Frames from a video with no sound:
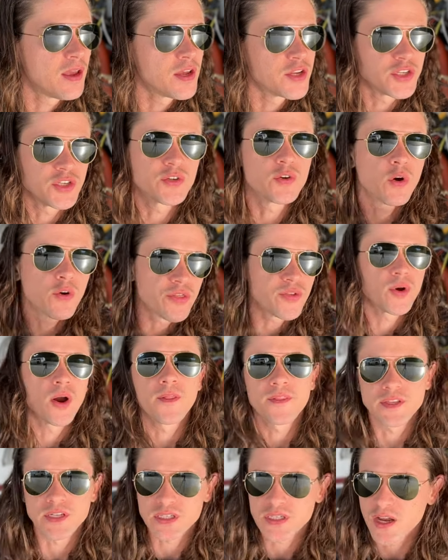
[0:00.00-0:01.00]
So you go through
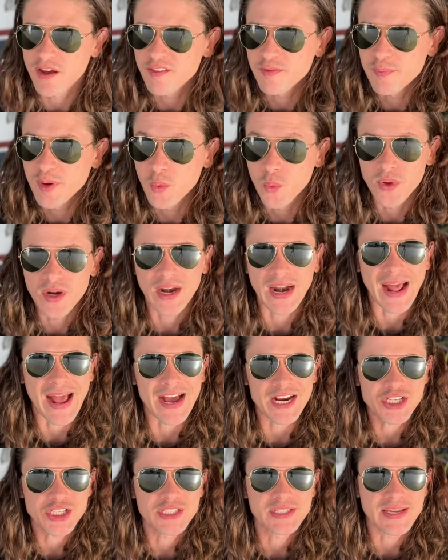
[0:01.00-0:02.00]
all this stuff, but when it
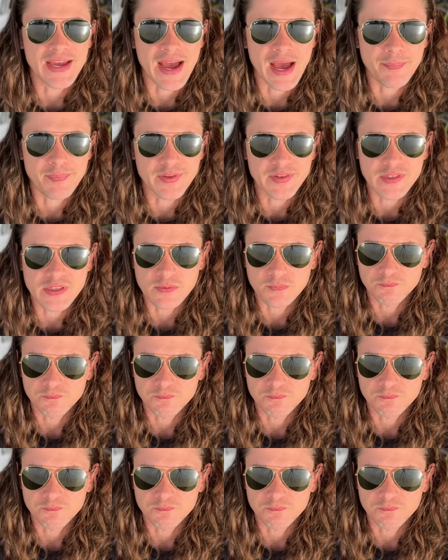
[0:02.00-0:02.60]
actually happens,